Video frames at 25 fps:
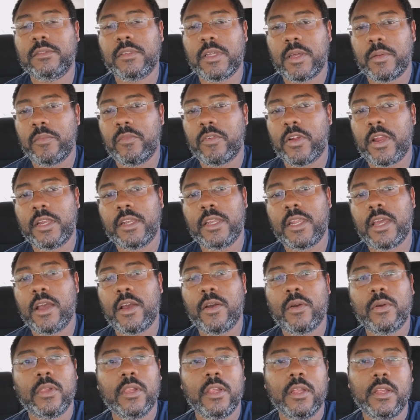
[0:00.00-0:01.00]
Right
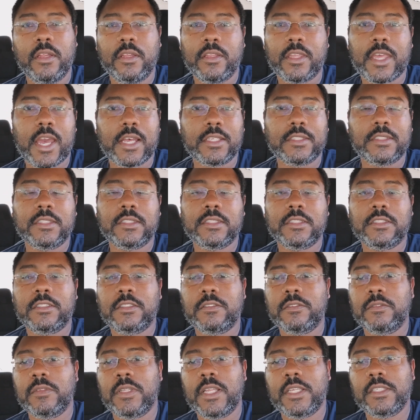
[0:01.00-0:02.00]
now, gas
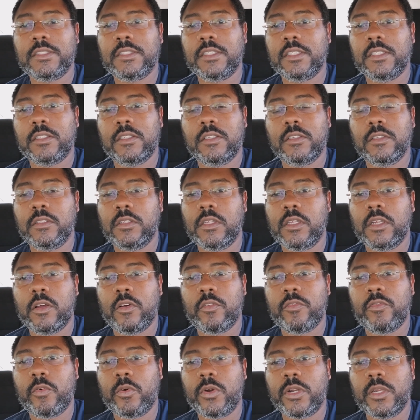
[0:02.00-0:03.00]
is less than,
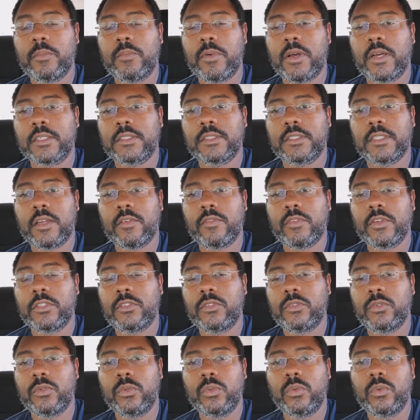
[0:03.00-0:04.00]
$40 every
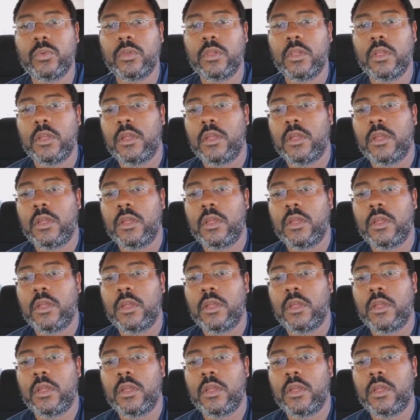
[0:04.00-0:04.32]
two